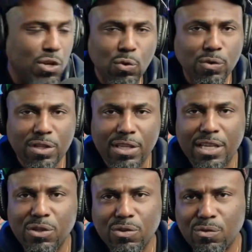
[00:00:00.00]
new to
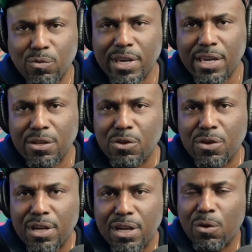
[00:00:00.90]
the industry and
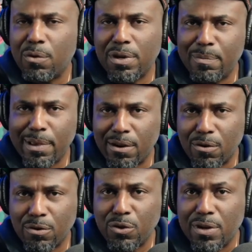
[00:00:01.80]
you didn't know any
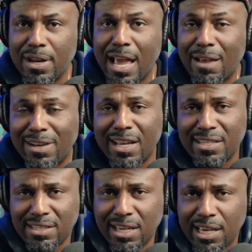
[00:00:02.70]
better or you didn't have a lot
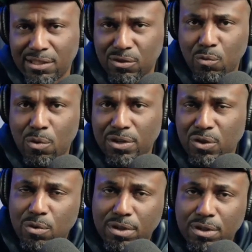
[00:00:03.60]
to say as to what
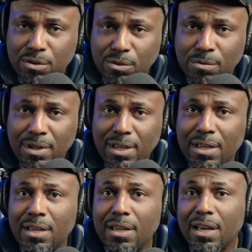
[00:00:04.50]
you wanted to do
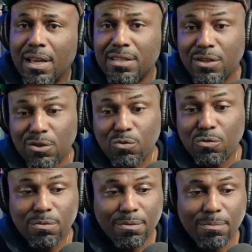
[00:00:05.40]
until
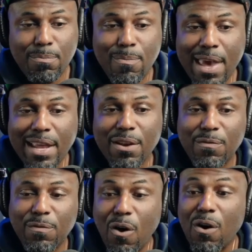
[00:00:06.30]
you made it
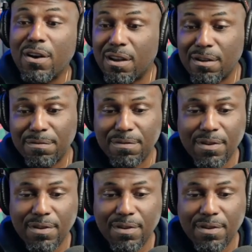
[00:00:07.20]
far enough